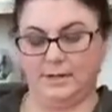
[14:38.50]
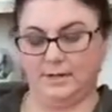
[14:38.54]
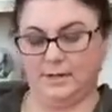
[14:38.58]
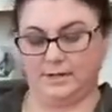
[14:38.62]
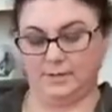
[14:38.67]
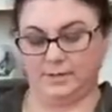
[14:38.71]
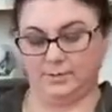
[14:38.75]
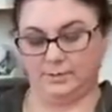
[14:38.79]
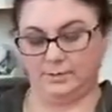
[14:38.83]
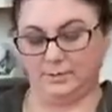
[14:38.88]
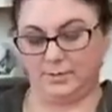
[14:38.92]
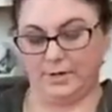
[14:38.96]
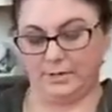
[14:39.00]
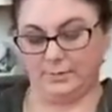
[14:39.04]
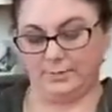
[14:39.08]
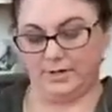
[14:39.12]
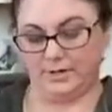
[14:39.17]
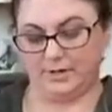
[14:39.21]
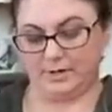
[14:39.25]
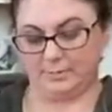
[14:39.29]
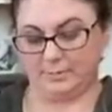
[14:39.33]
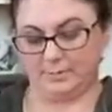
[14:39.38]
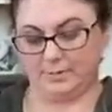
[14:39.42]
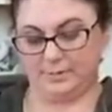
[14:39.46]
And you're probably
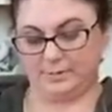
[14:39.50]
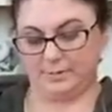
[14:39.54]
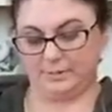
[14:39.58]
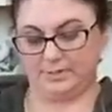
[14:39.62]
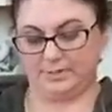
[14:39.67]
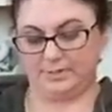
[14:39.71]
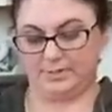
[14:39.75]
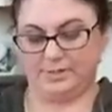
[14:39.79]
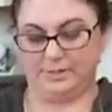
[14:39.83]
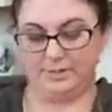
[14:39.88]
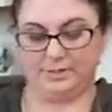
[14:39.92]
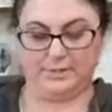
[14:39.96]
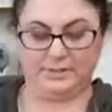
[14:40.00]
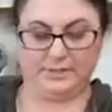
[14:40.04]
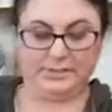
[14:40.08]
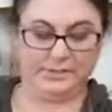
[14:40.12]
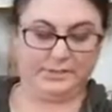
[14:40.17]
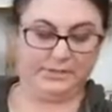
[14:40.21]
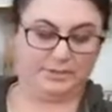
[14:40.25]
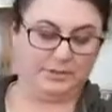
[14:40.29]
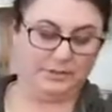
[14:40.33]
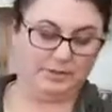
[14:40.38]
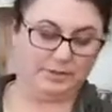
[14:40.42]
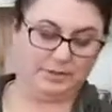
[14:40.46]
not going to be able to see it
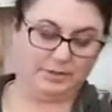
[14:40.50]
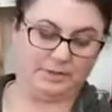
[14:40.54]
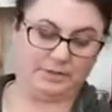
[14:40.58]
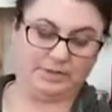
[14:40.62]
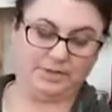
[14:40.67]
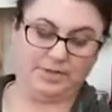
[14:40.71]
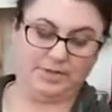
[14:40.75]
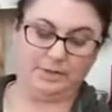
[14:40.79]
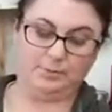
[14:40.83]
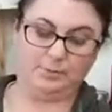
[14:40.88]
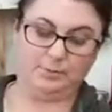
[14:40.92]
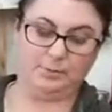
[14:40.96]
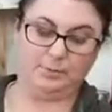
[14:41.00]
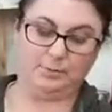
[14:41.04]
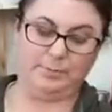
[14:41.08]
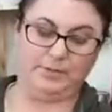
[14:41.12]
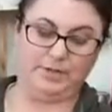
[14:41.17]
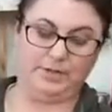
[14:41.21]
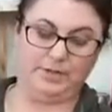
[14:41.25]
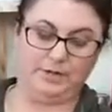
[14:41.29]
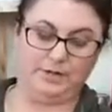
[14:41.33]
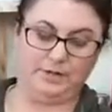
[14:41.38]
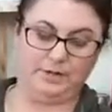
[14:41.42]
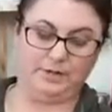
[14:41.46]
down here on the table,
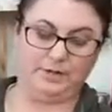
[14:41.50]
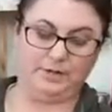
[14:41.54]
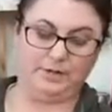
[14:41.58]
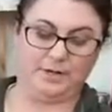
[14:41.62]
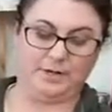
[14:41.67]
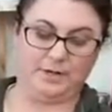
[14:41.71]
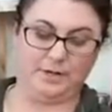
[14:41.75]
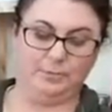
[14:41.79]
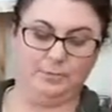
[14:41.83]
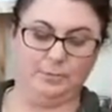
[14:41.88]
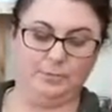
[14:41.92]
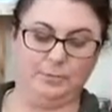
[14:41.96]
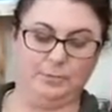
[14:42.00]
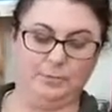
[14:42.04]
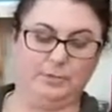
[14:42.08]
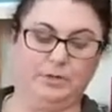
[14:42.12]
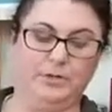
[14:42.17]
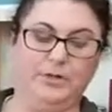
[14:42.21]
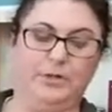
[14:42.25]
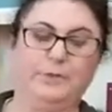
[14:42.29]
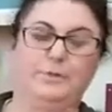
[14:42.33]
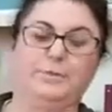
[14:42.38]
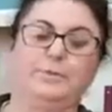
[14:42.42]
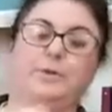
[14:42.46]
but I will pull
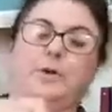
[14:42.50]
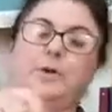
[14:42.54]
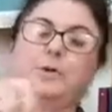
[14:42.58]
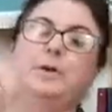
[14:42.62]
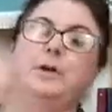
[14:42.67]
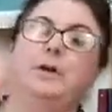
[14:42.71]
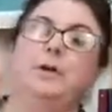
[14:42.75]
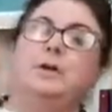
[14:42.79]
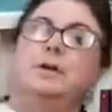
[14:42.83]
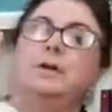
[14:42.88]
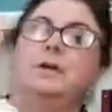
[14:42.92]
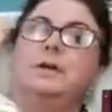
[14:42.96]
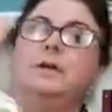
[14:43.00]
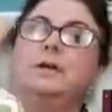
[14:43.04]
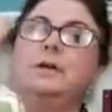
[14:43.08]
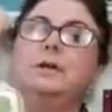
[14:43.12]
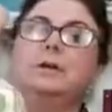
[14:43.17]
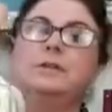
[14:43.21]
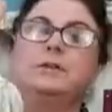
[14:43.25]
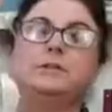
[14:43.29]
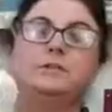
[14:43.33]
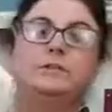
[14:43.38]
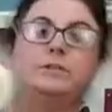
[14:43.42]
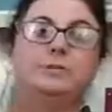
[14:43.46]
it up. Okay,
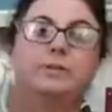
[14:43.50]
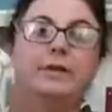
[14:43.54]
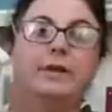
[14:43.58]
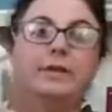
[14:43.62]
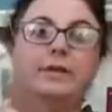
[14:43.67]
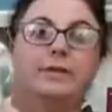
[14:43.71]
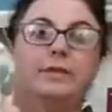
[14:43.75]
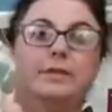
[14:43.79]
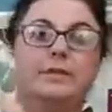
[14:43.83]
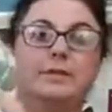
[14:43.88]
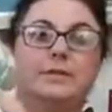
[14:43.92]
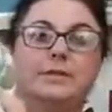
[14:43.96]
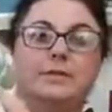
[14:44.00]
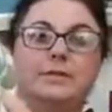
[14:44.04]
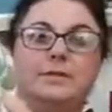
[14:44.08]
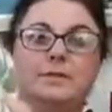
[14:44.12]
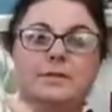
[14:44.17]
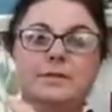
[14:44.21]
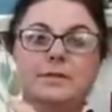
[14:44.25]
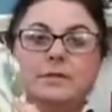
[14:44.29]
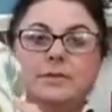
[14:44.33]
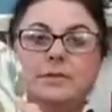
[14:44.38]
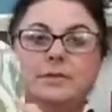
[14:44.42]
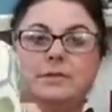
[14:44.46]
so like
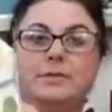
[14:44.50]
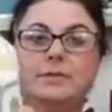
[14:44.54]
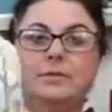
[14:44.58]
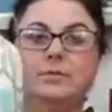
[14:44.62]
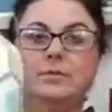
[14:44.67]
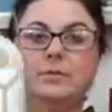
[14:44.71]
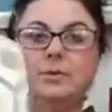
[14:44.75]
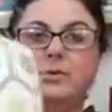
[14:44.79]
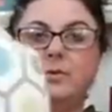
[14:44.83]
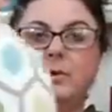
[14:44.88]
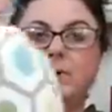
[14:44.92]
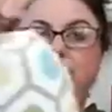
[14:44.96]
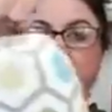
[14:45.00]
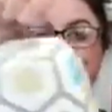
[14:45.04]
this, we're going